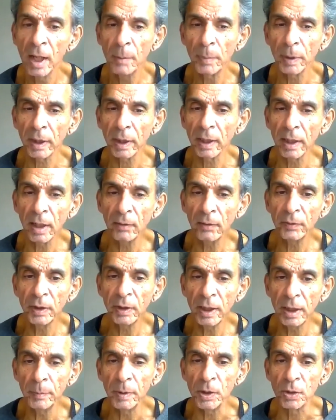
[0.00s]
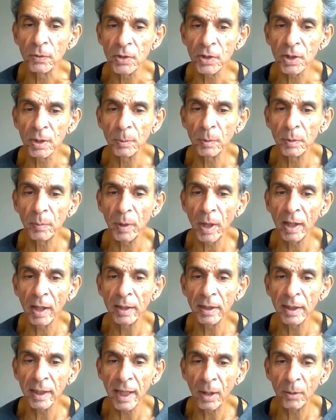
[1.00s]
But I love the image of someone
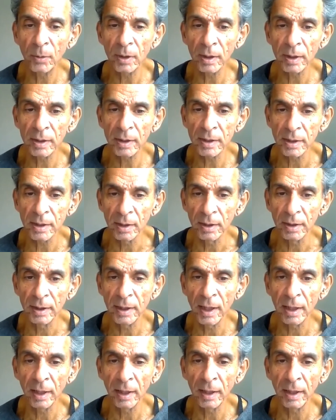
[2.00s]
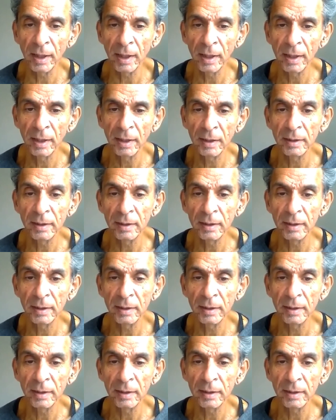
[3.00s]
behind a counter yelling,